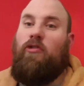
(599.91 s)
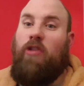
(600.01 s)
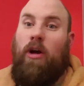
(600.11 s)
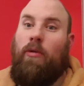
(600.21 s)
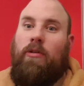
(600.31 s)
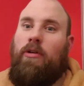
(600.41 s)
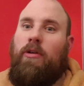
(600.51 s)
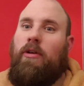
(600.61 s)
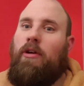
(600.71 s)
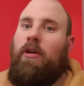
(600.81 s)
choke,
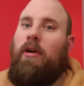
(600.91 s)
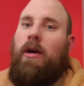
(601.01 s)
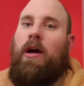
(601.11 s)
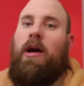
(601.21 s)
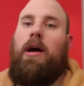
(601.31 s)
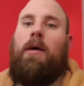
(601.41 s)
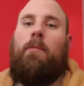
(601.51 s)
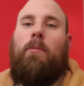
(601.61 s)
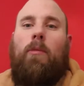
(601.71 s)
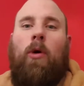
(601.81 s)
all
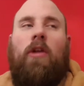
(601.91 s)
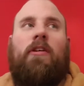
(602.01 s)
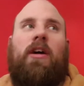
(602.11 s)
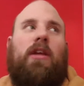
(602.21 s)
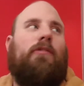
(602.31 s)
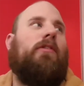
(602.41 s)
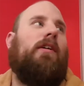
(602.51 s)
the kind of,